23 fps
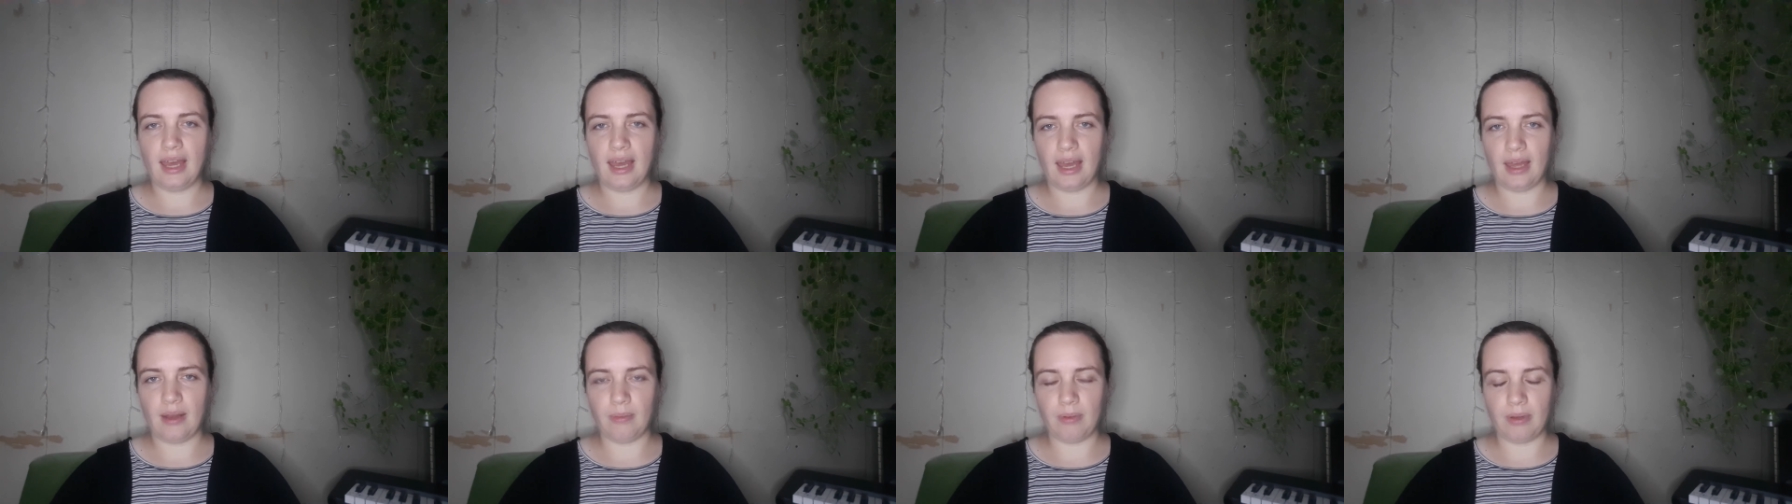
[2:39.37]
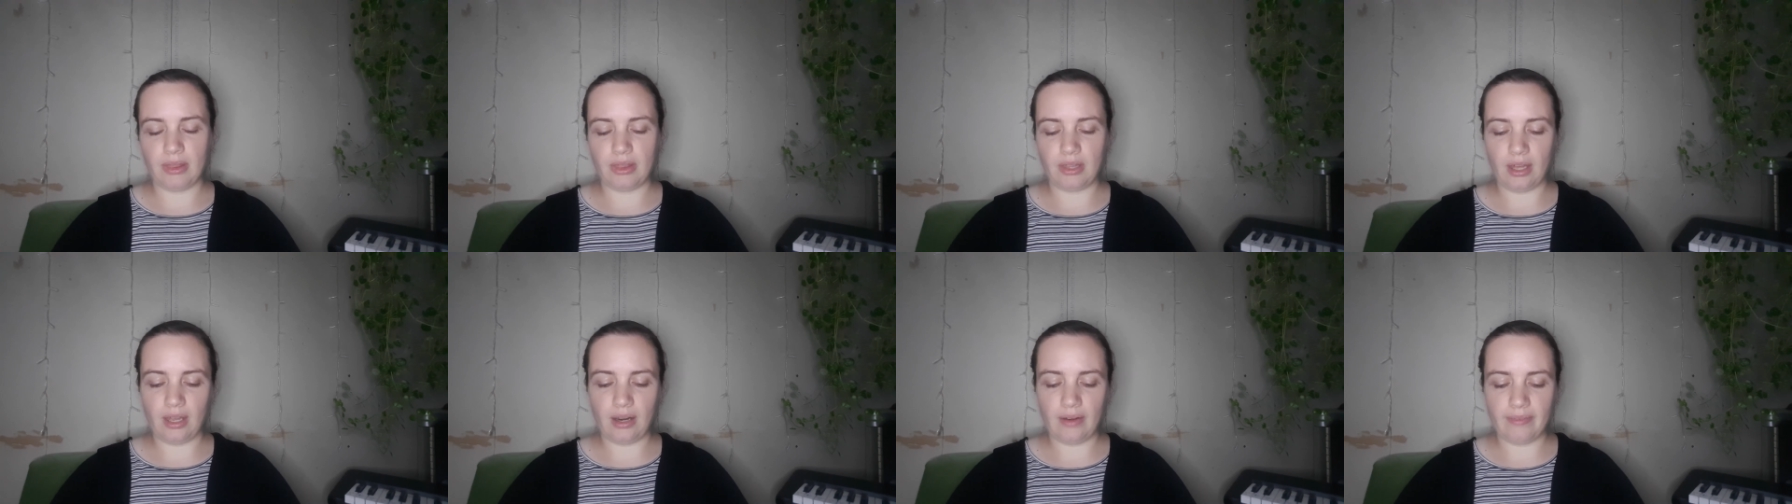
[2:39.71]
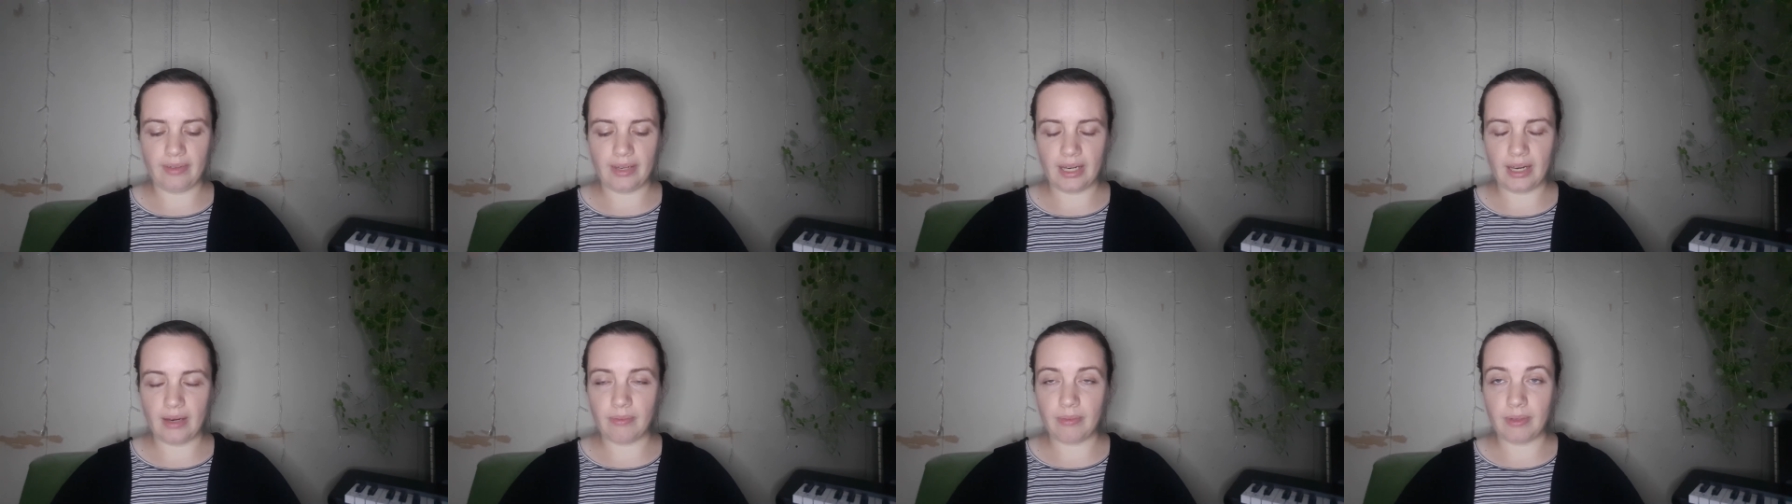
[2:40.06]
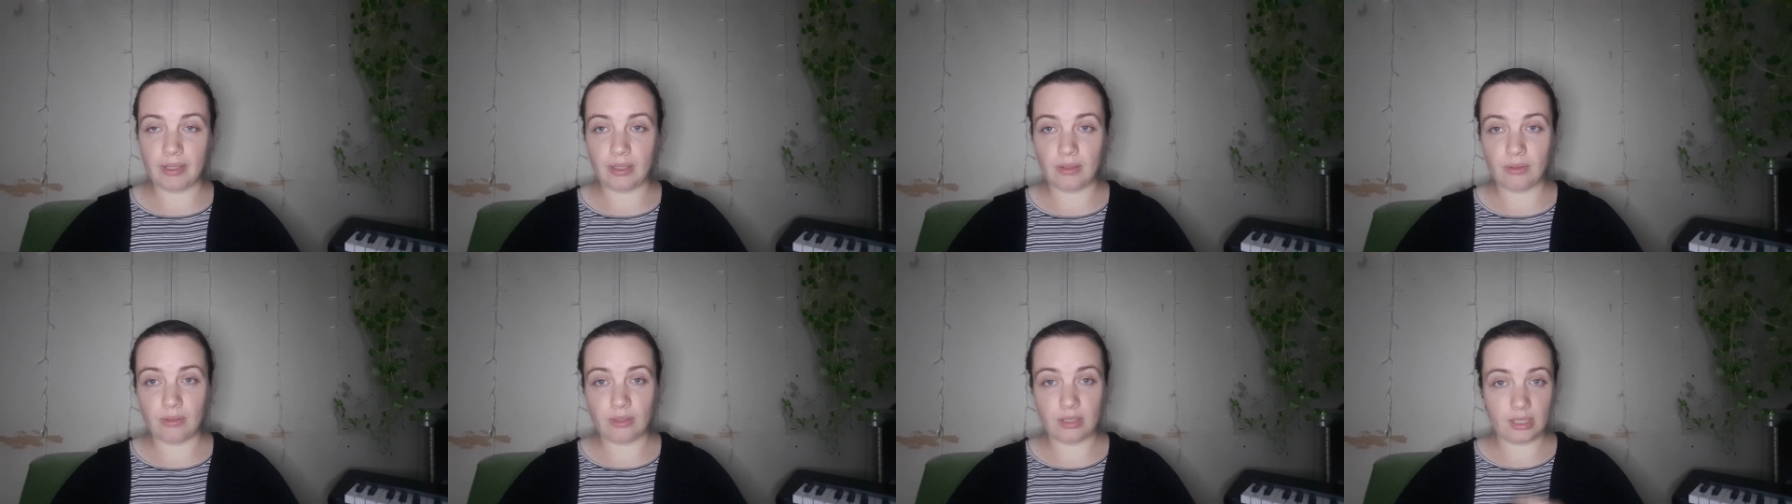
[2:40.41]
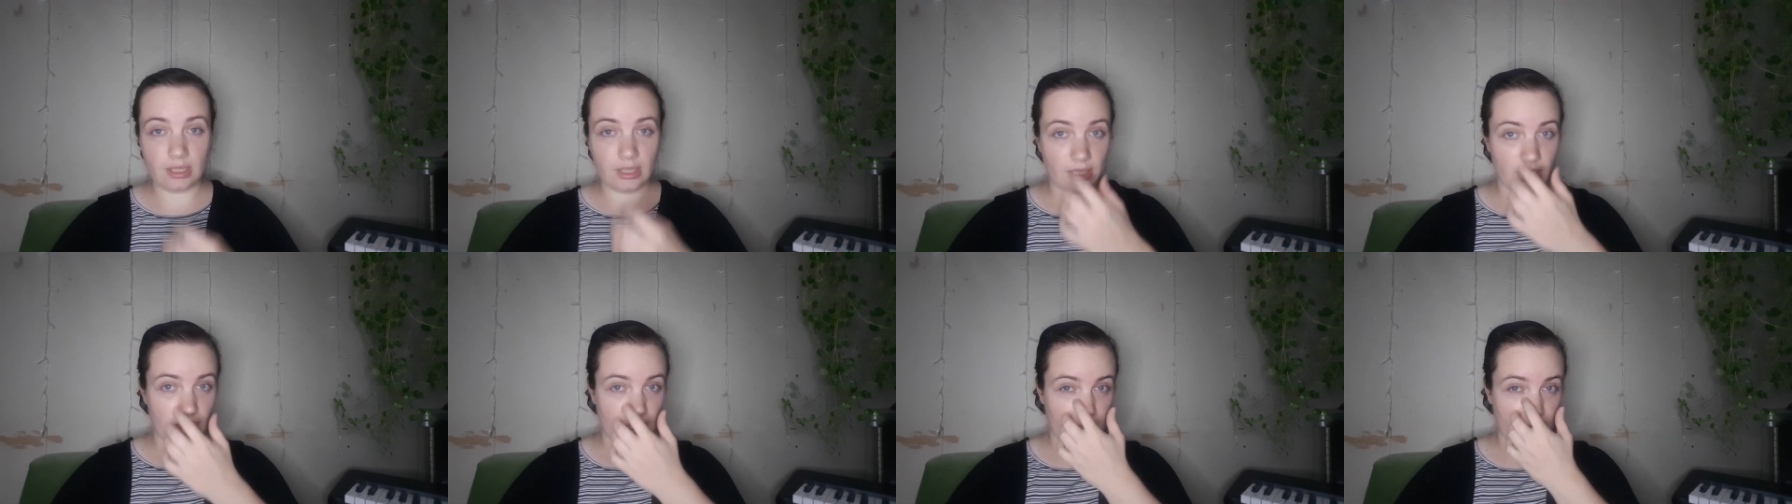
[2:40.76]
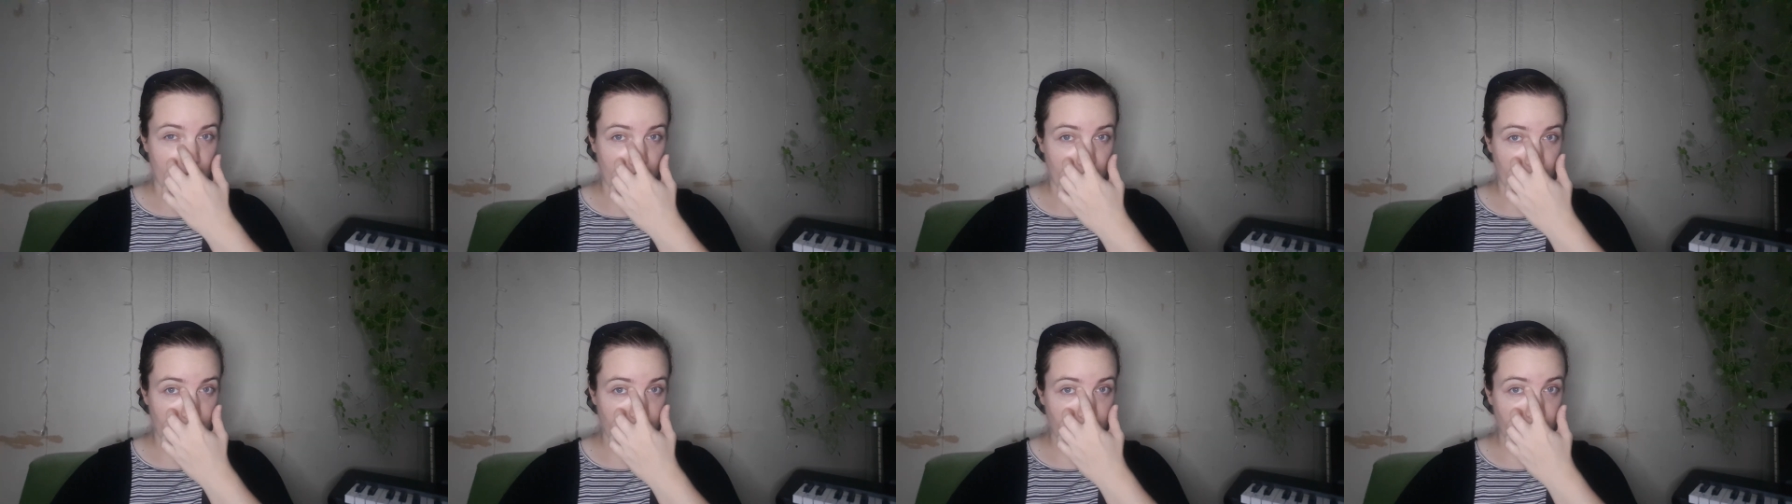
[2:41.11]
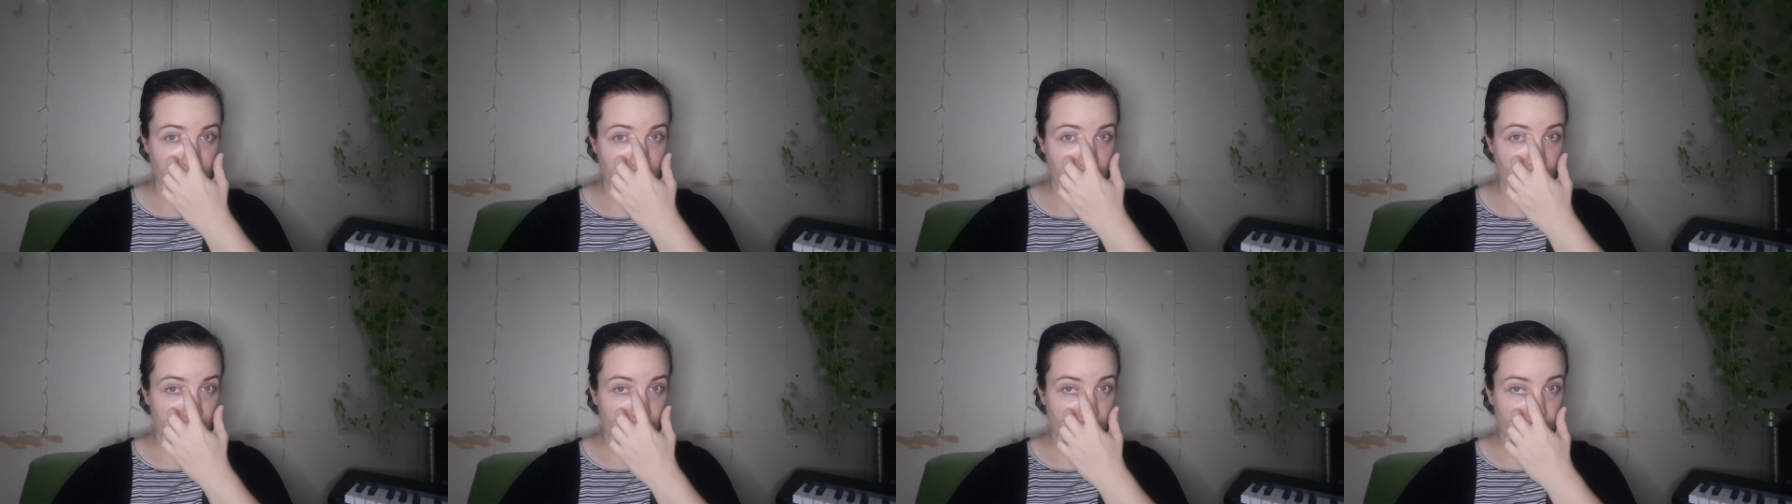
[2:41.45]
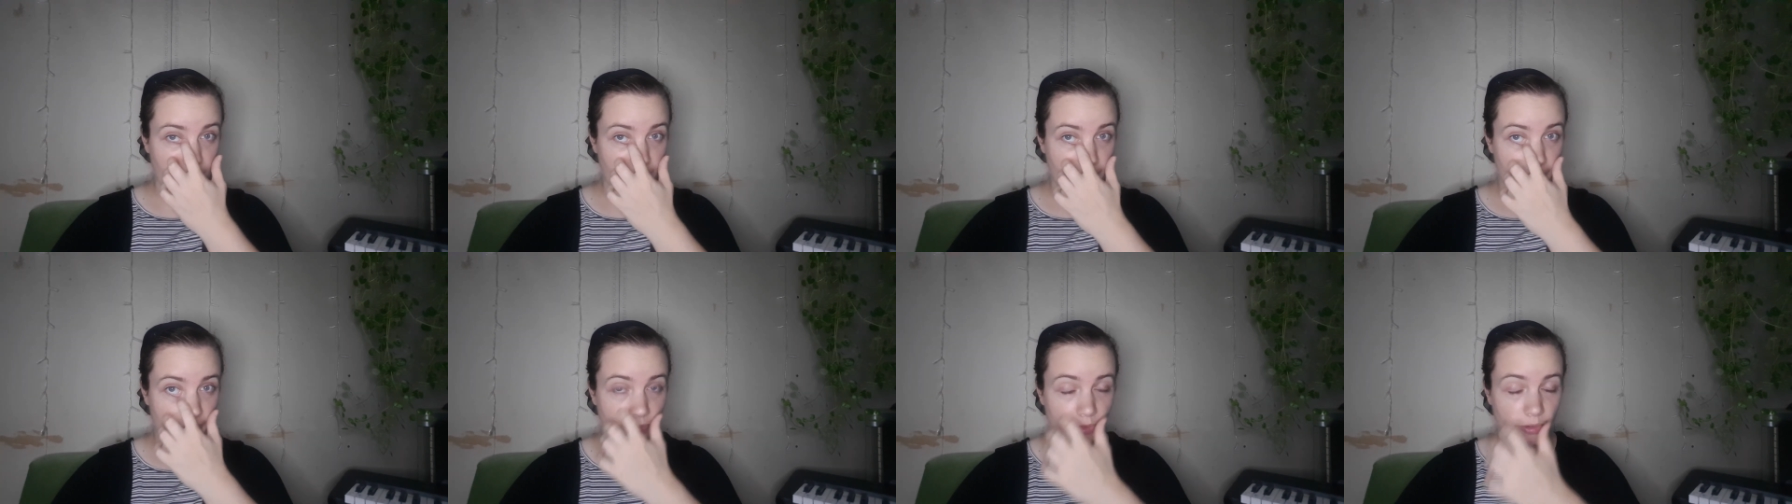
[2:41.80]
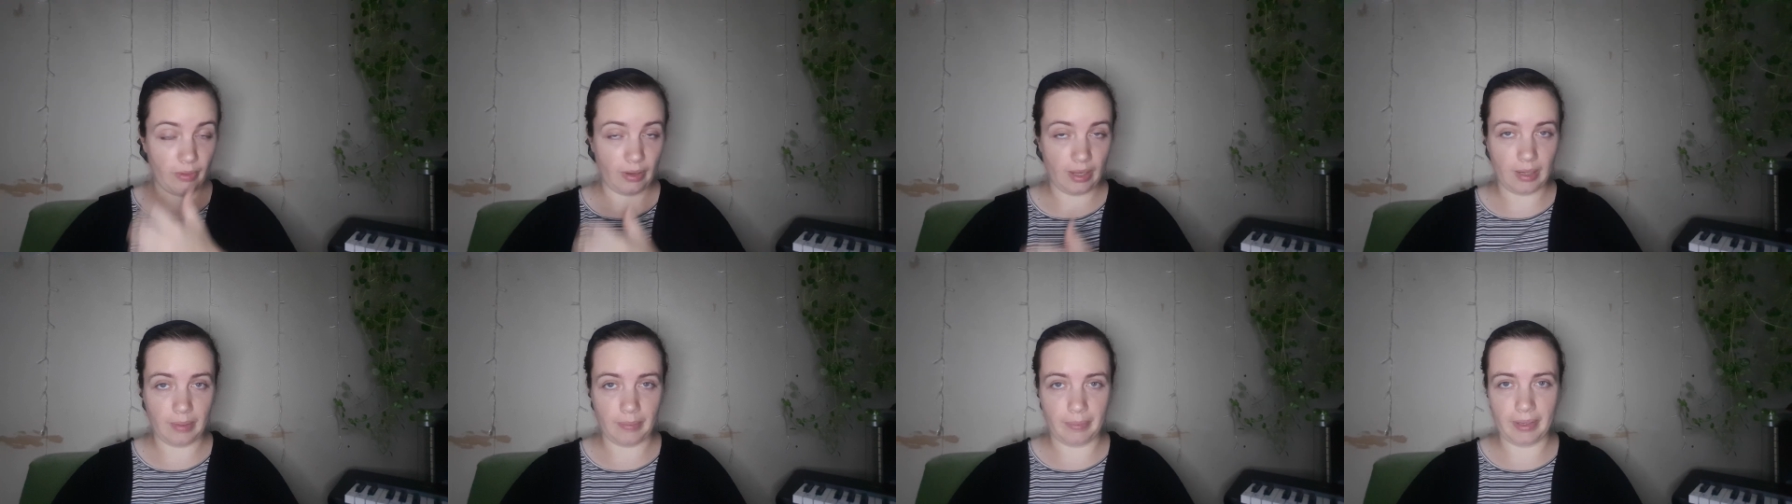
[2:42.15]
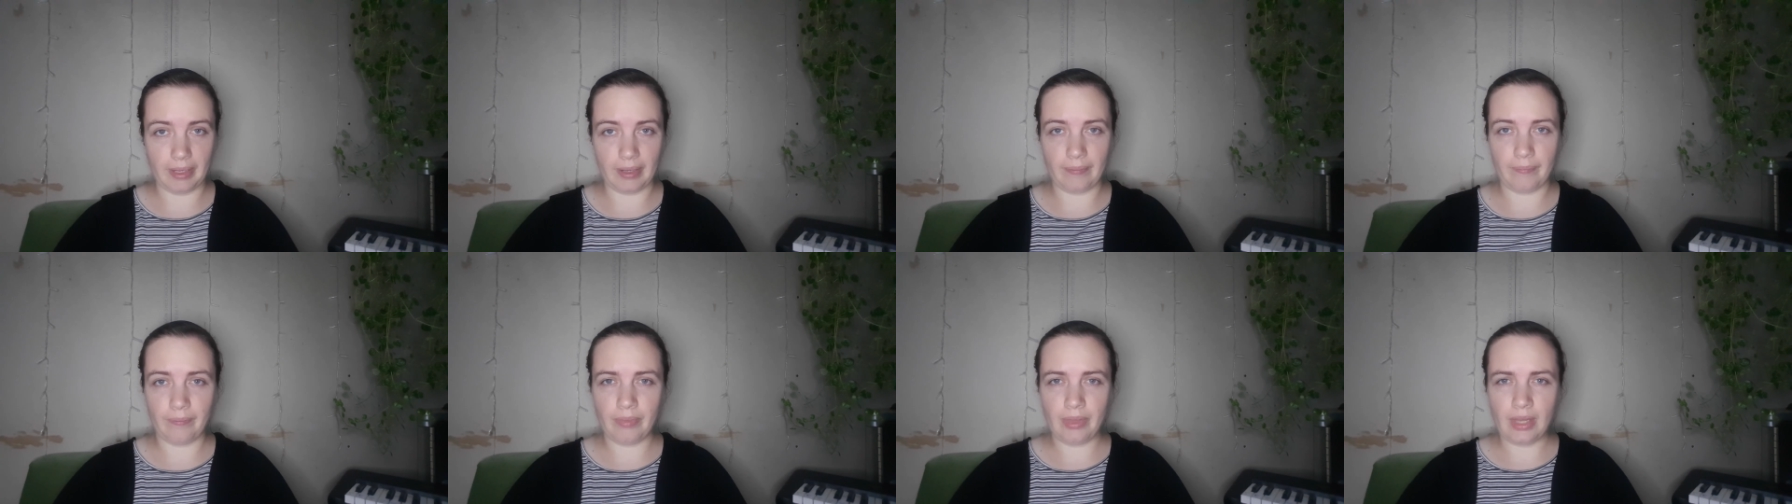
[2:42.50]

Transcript: And we thought of it and we noticed it in our own home quite a bit.